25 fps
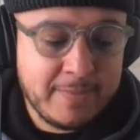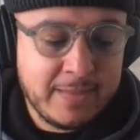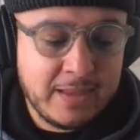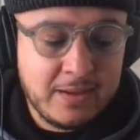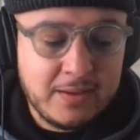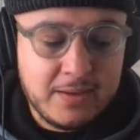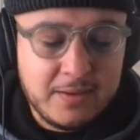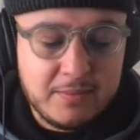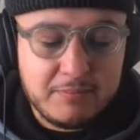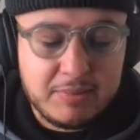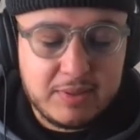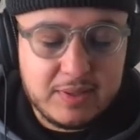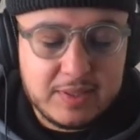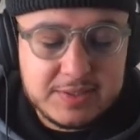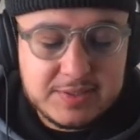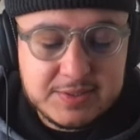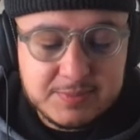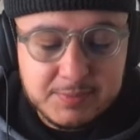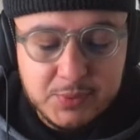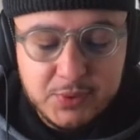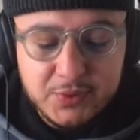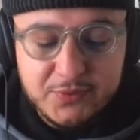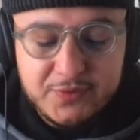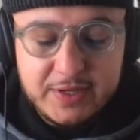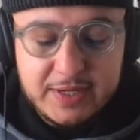But let's
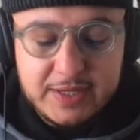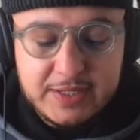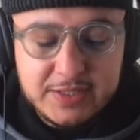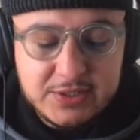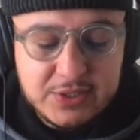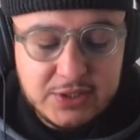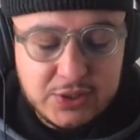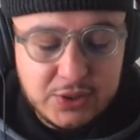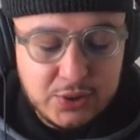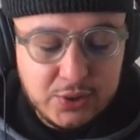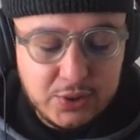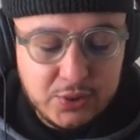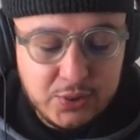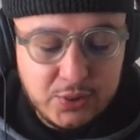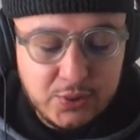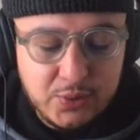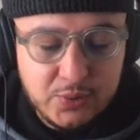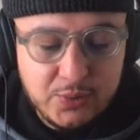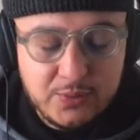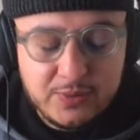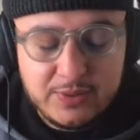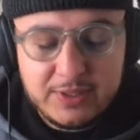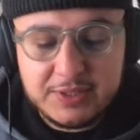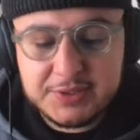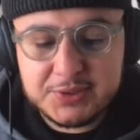move
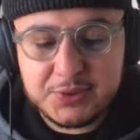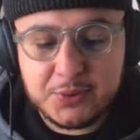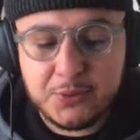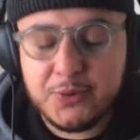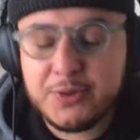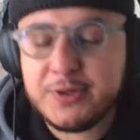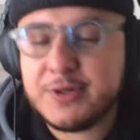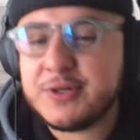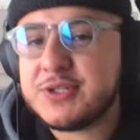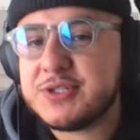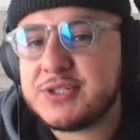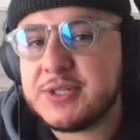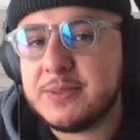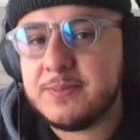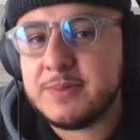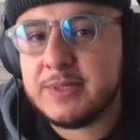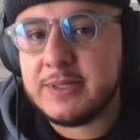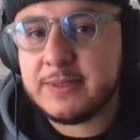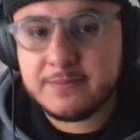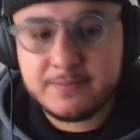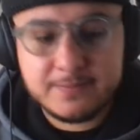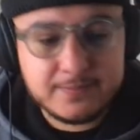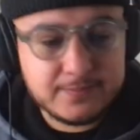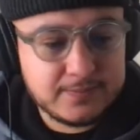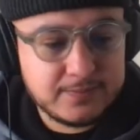into, let's order
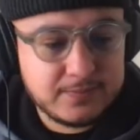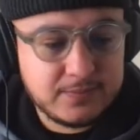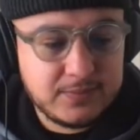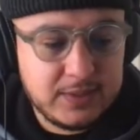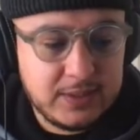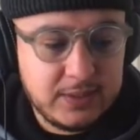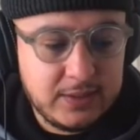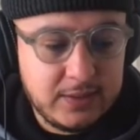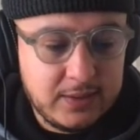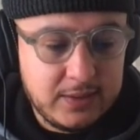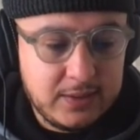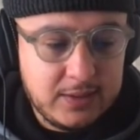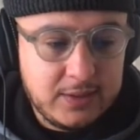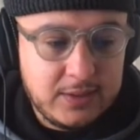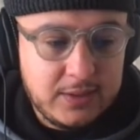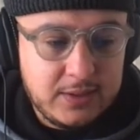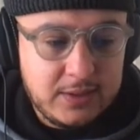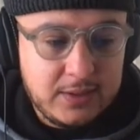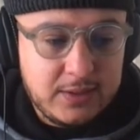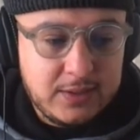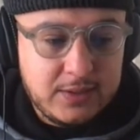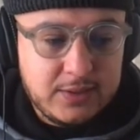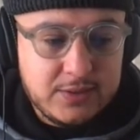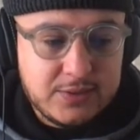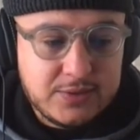something.
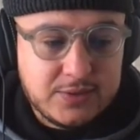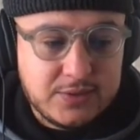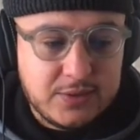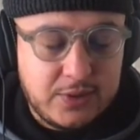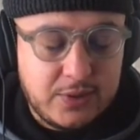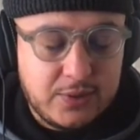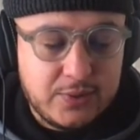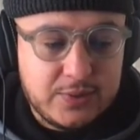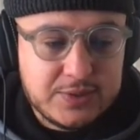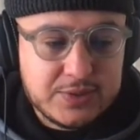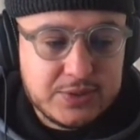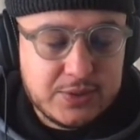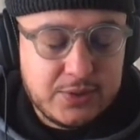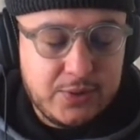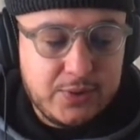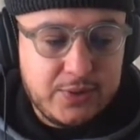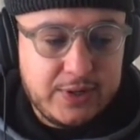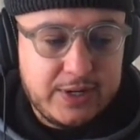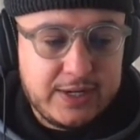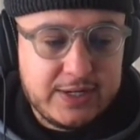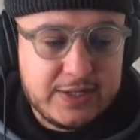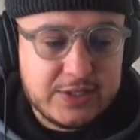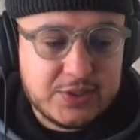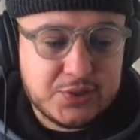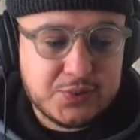So let's go
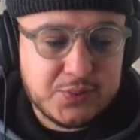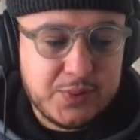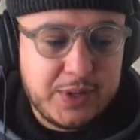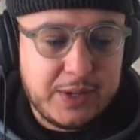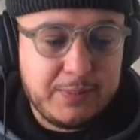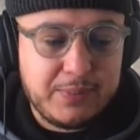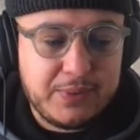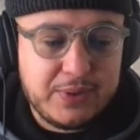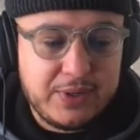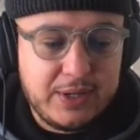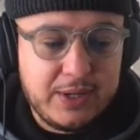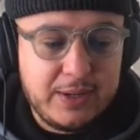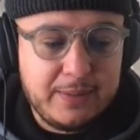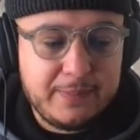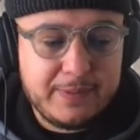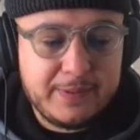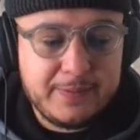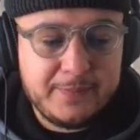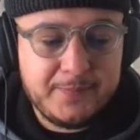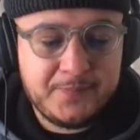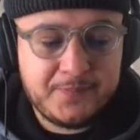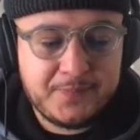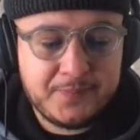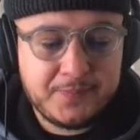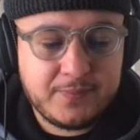ahead and swipe up.
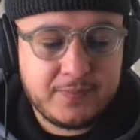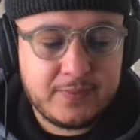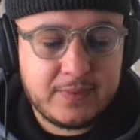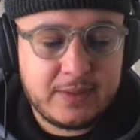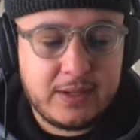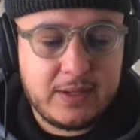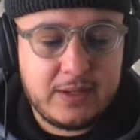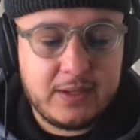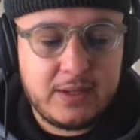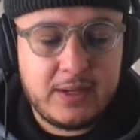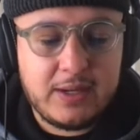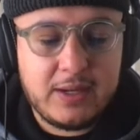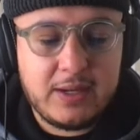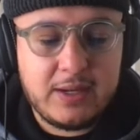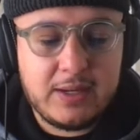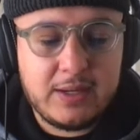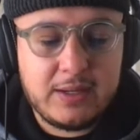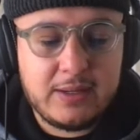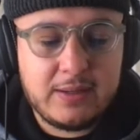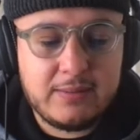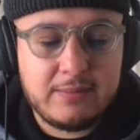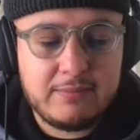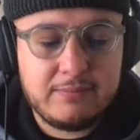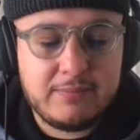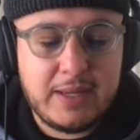
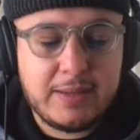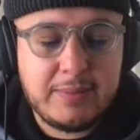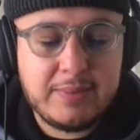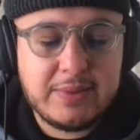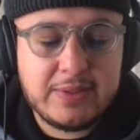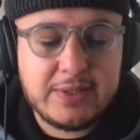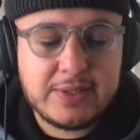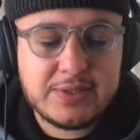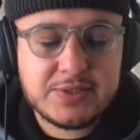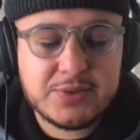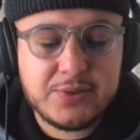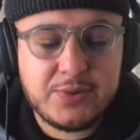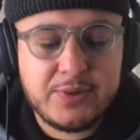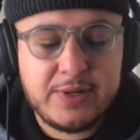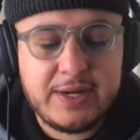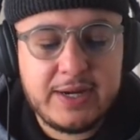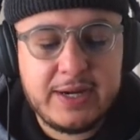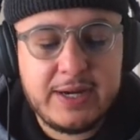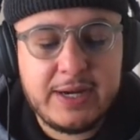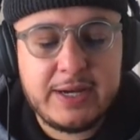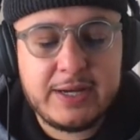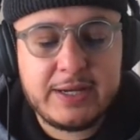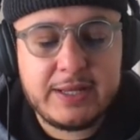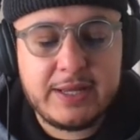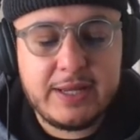Maybe let's go
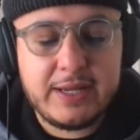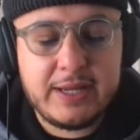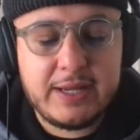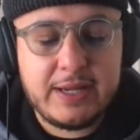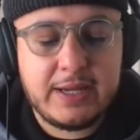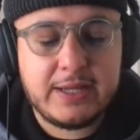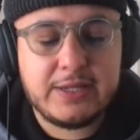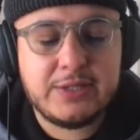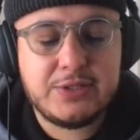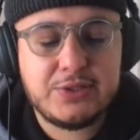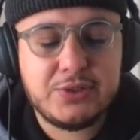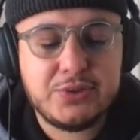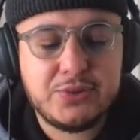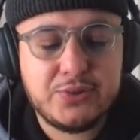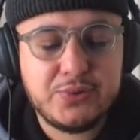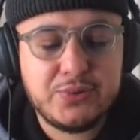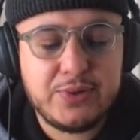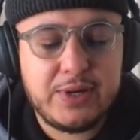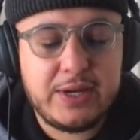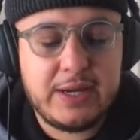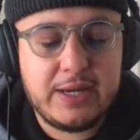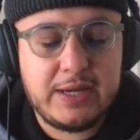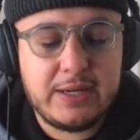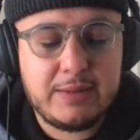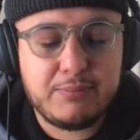ahead and do
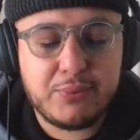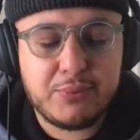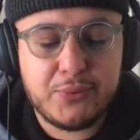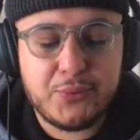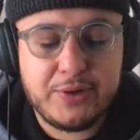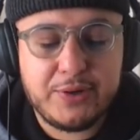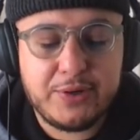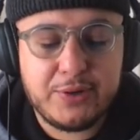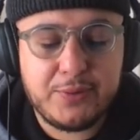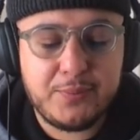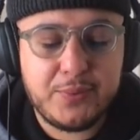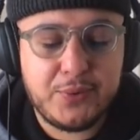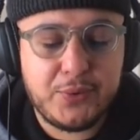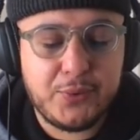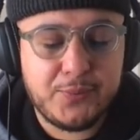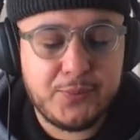a burrito bowl.